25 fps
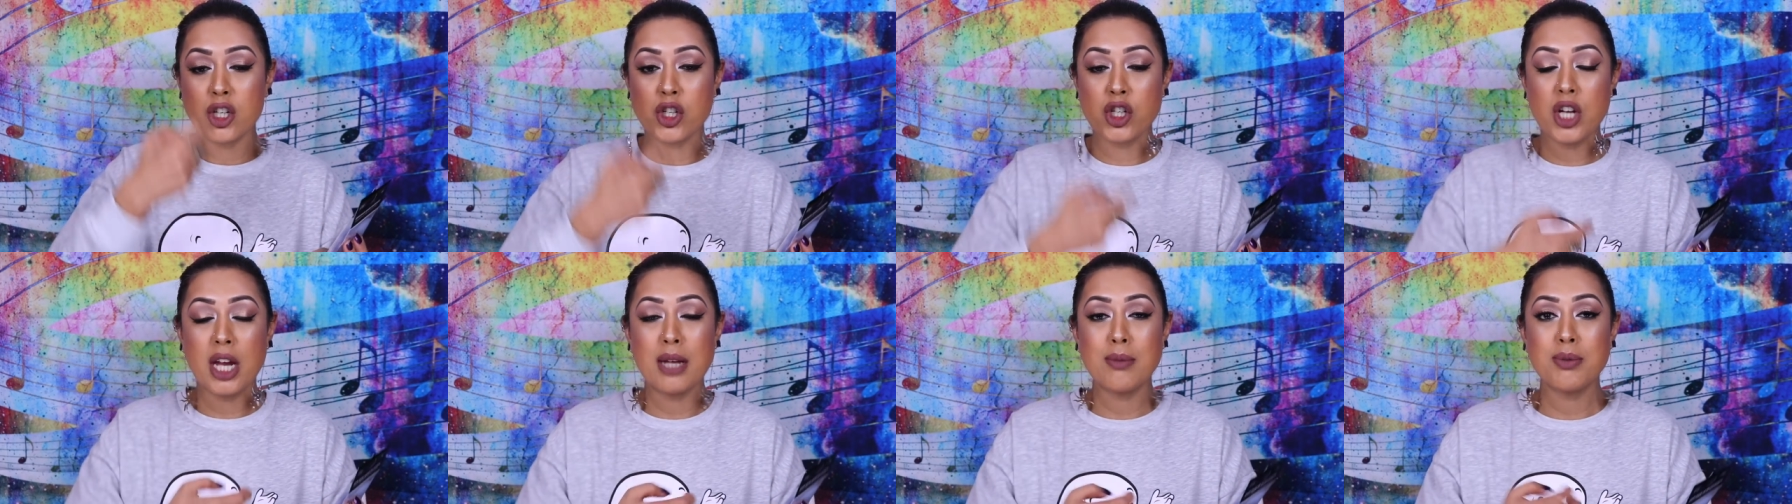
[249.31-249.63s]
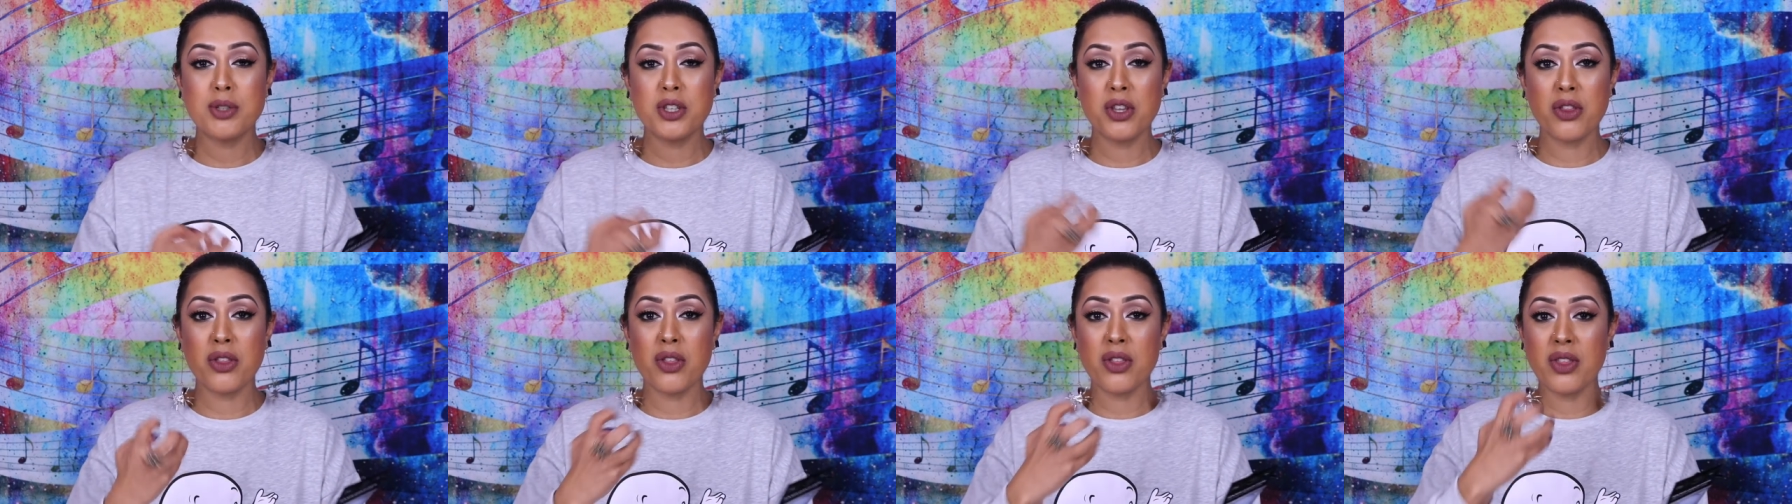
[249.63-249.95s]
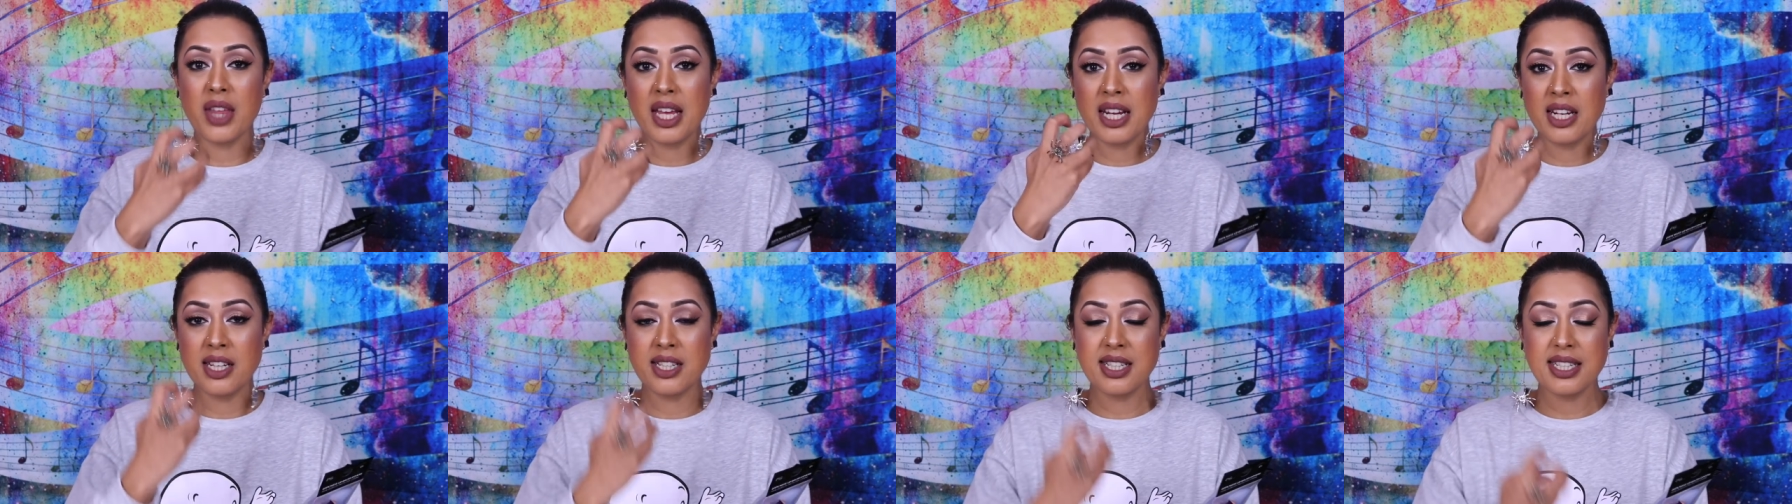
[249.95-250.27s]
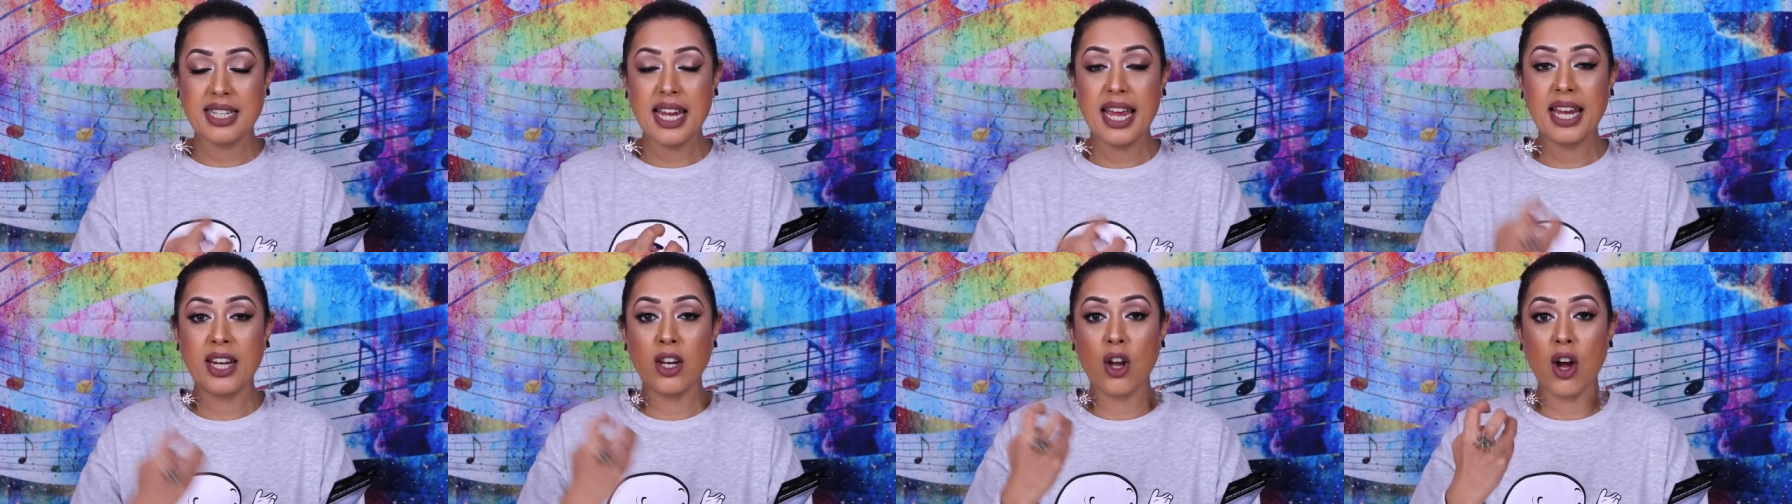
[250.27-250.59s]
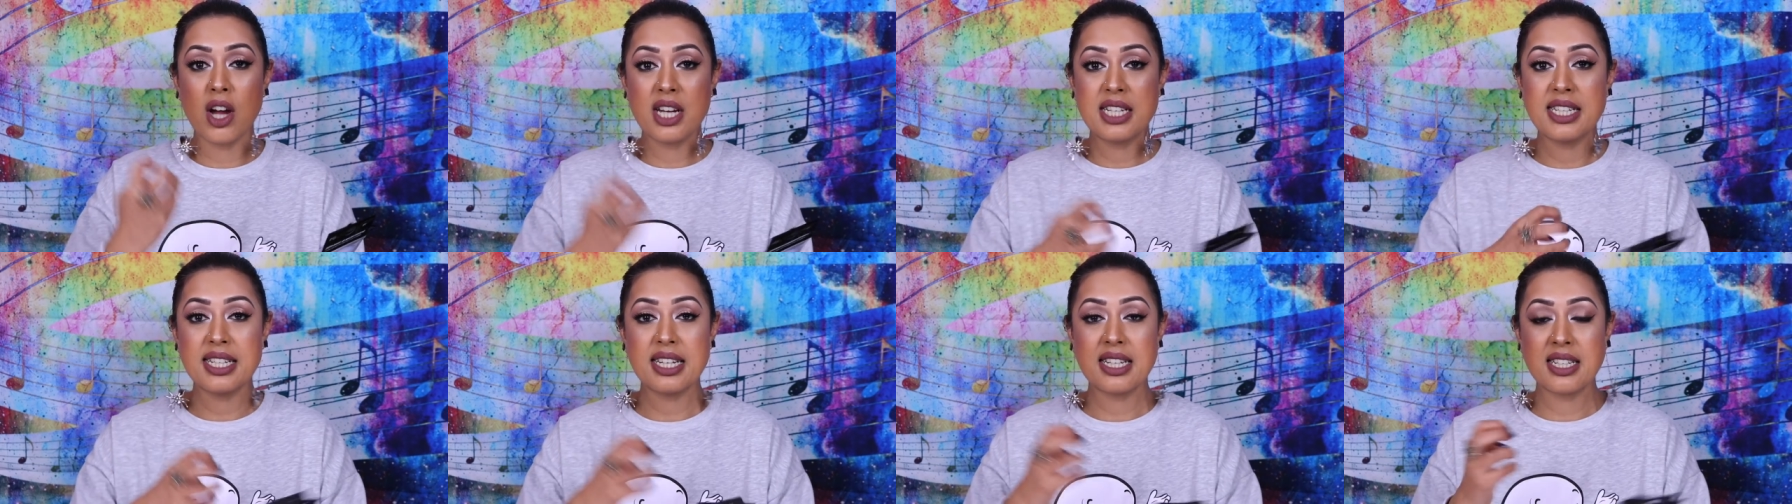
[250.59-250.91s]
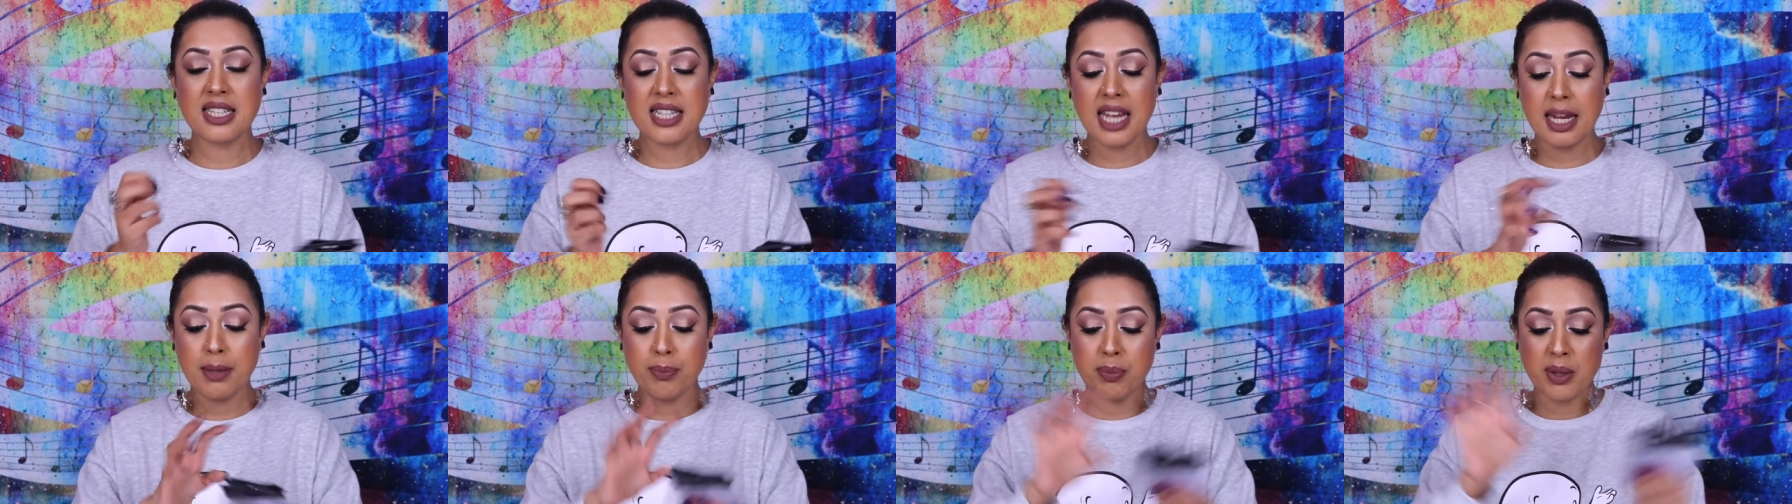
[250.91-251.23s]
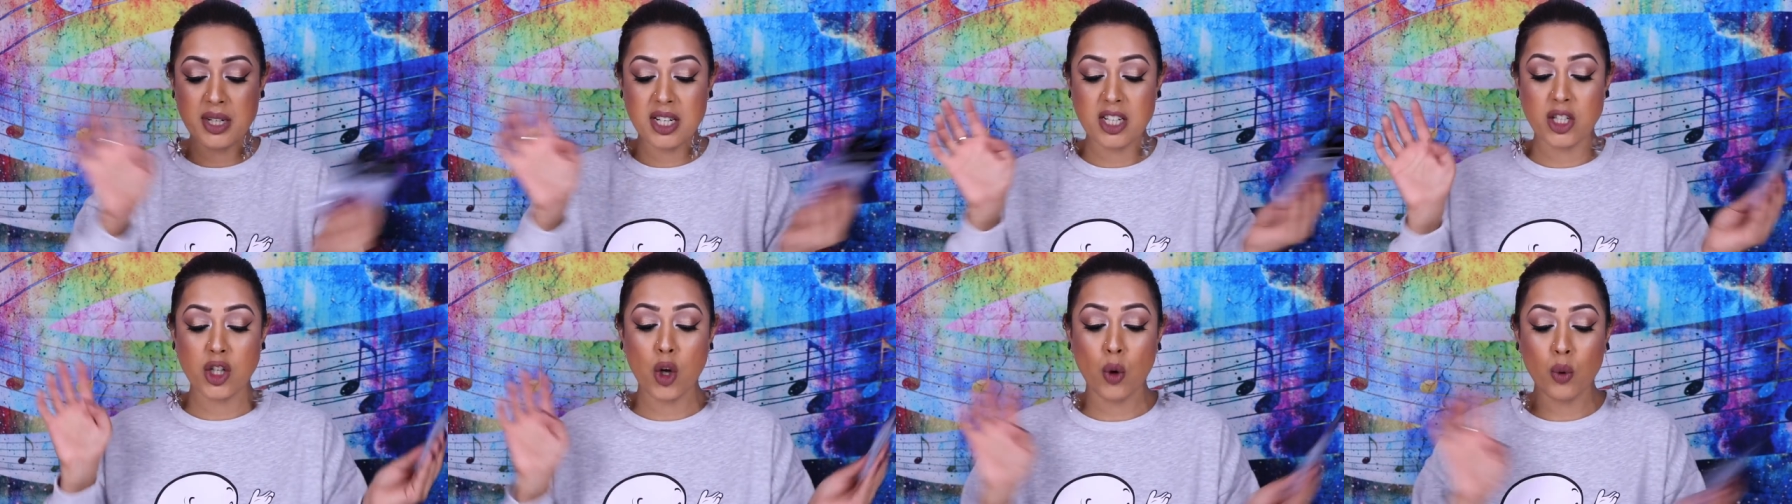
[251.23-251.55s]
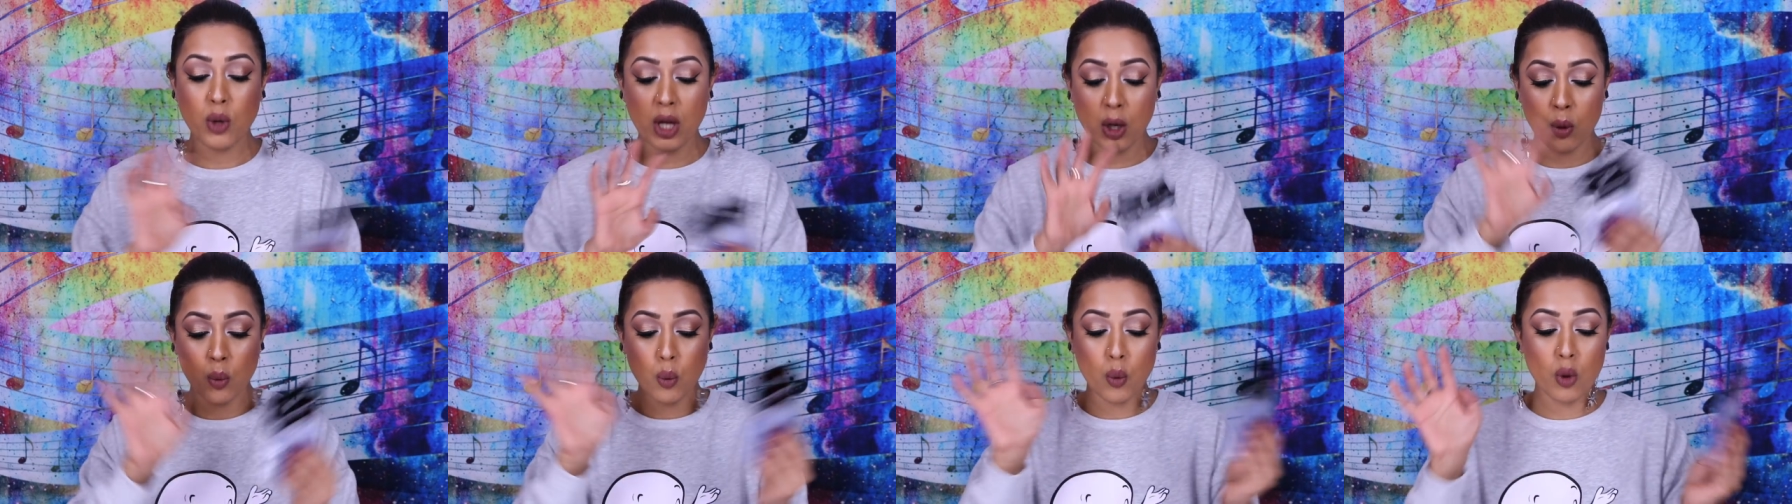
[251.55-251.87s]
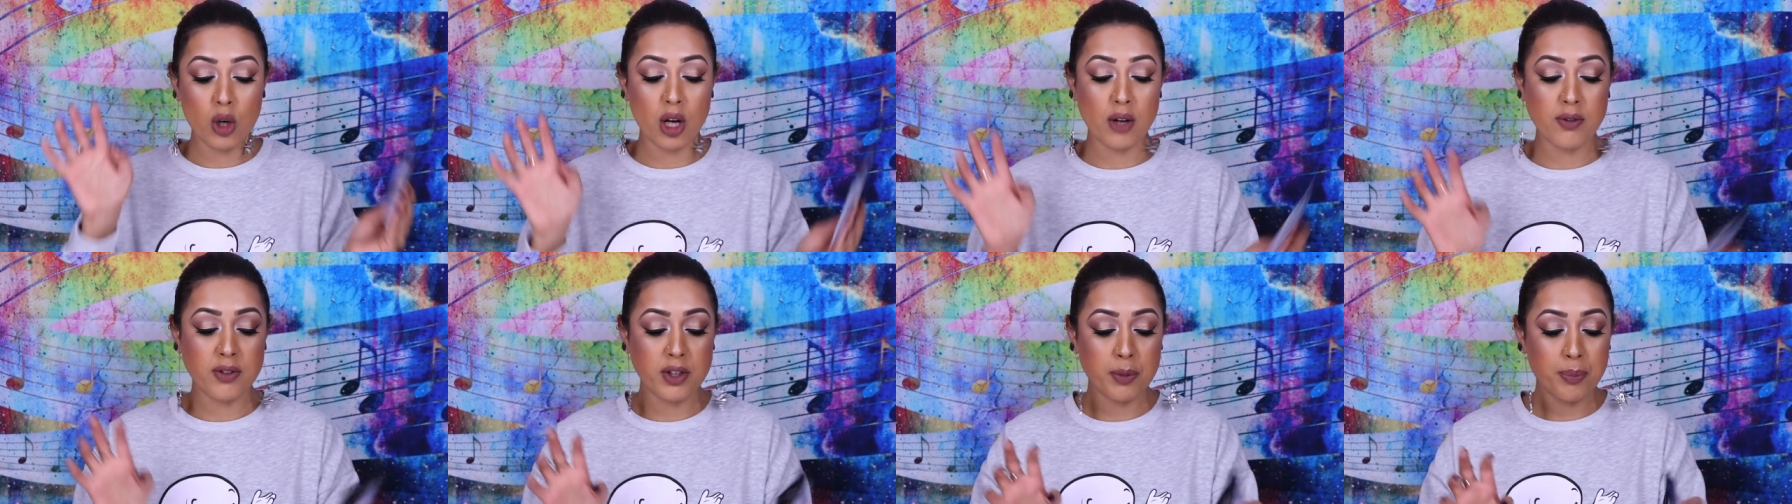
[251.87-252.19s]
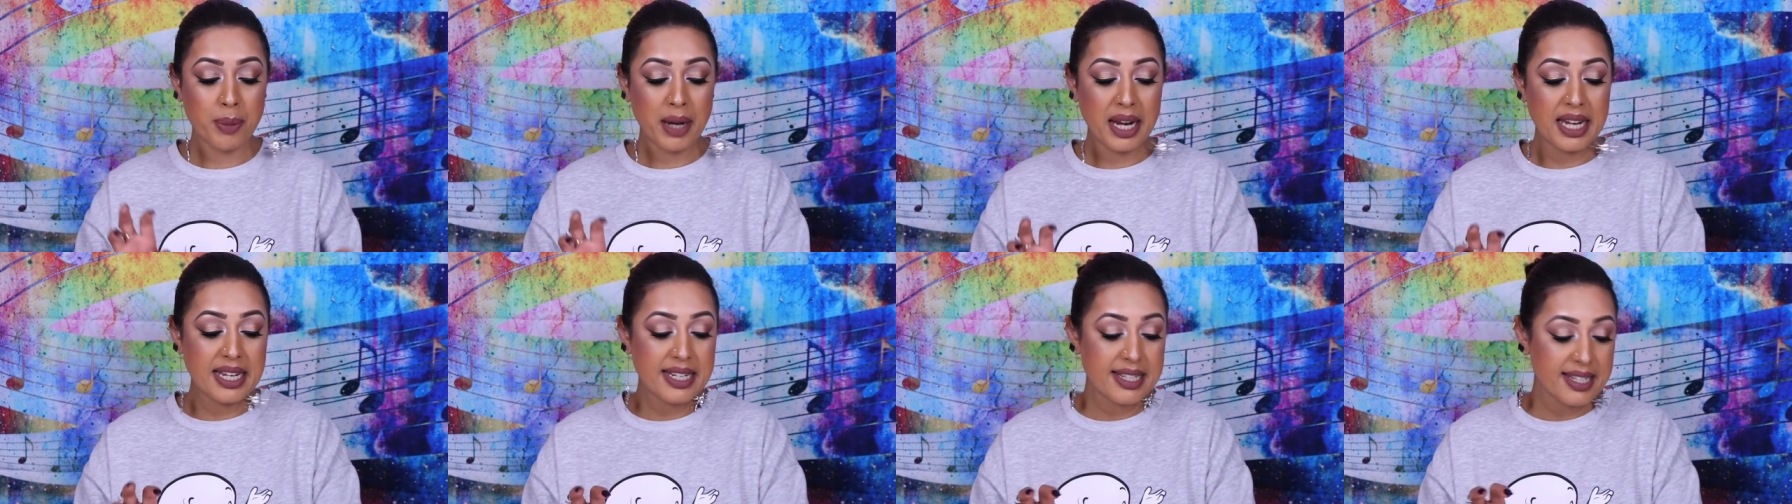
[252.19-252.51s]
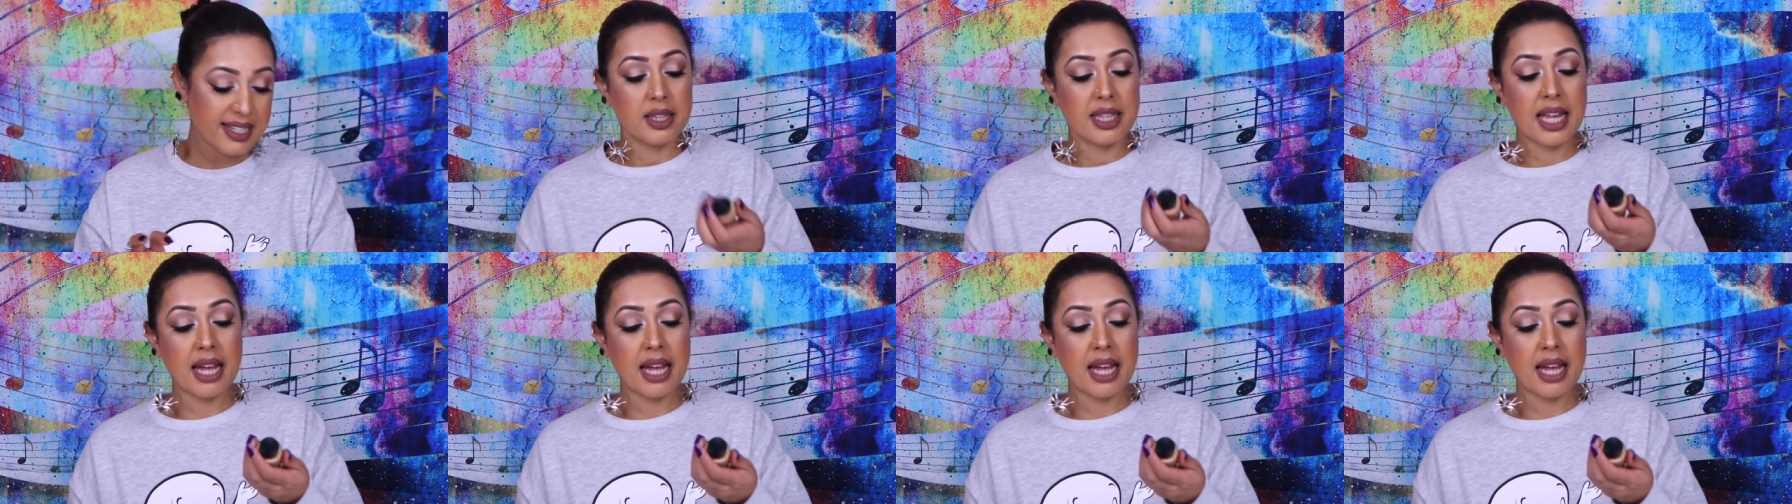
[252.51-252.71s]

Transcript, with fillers: shape so that they stay nice and tapered and don't go all over the place.